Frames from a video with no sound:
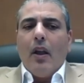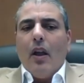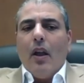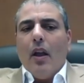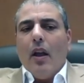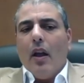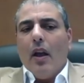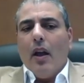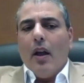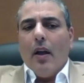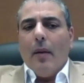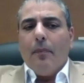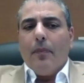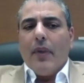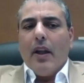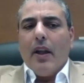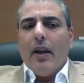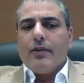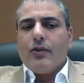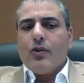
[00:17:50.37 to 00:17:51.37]

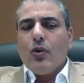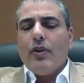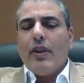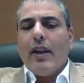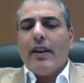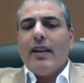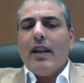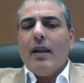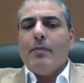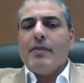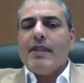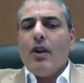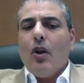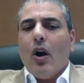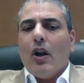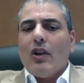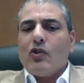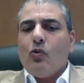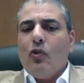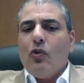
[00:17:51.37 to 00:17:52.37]
So the DMC
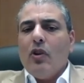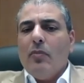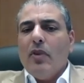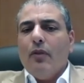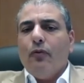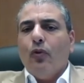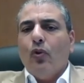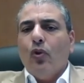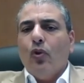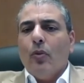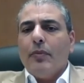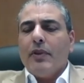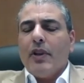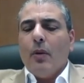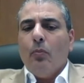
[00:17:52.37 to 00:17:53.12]
also will be formed